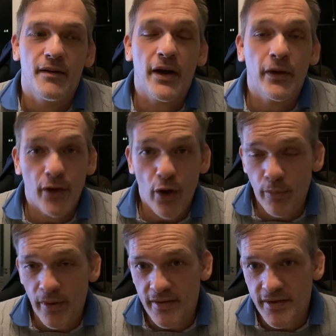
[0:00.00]
My only
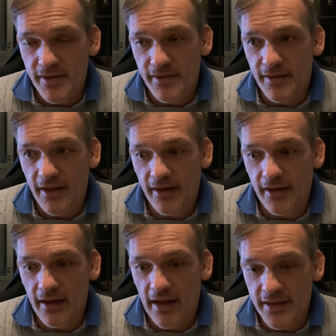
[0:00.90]
hope is that
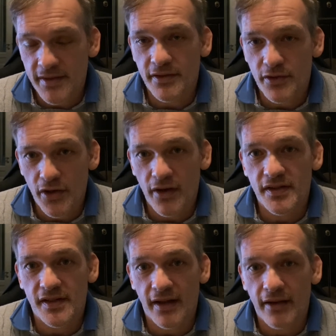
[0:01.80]
it isn't
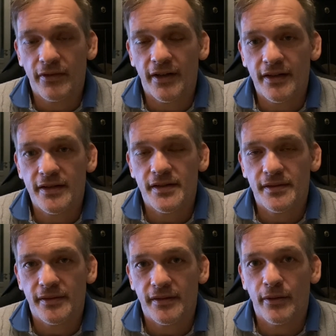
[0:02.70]
just Netflix,
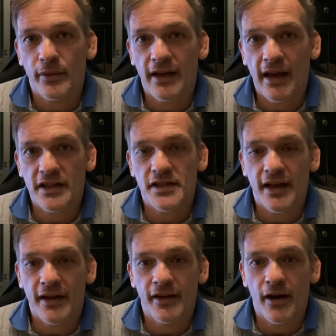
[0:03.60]
that we actually
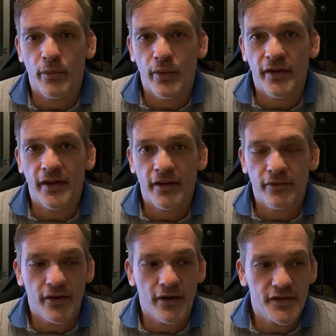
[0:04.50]
end up with a
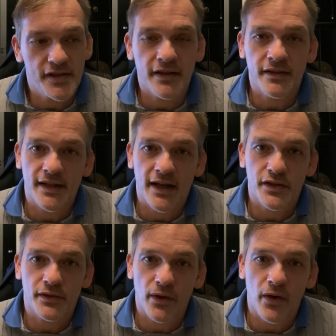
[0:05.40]
diverse
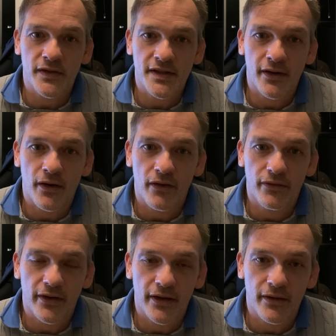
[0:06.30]
international content
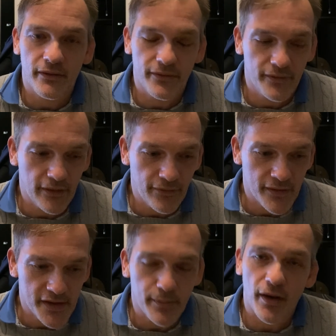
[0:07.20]
offering of
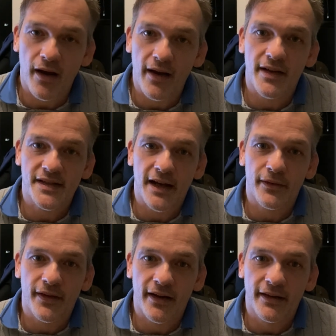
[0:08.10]
different suppliers
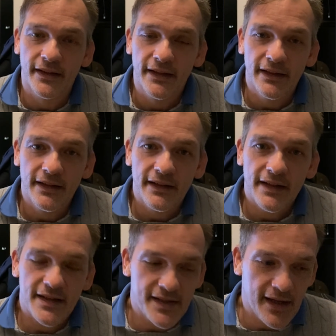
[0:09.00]
out there.
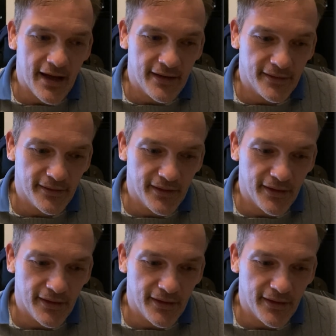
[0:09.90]
Because again,